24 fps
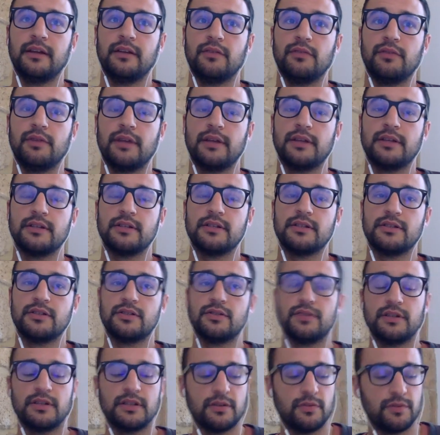When I saw
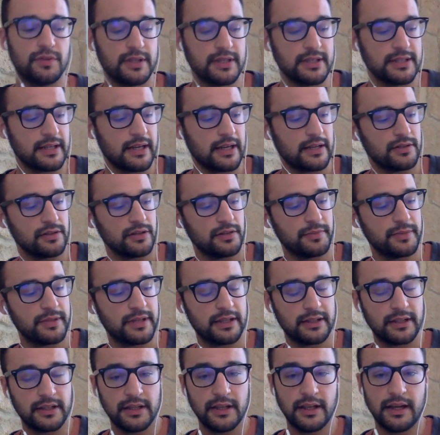when this guy told me
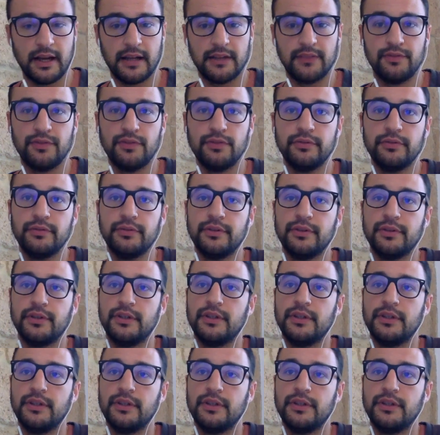that he had flu,